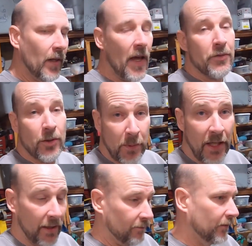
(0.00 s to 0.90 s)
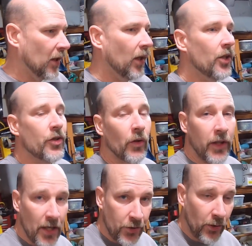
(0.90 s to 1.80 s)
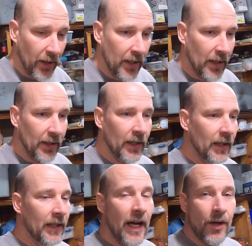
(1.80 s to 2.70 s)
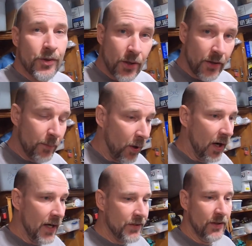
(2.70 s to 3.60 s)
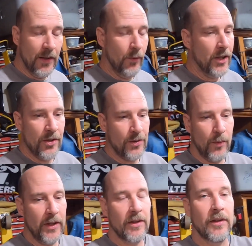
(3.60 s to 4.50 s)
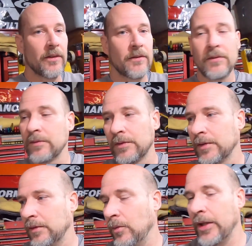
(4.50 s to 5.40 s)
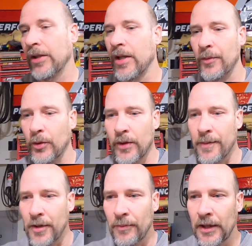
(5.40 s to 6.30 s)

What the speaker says: that was the plan until yesterday, and I got gouged on the price, and then we couldn't come to agreement.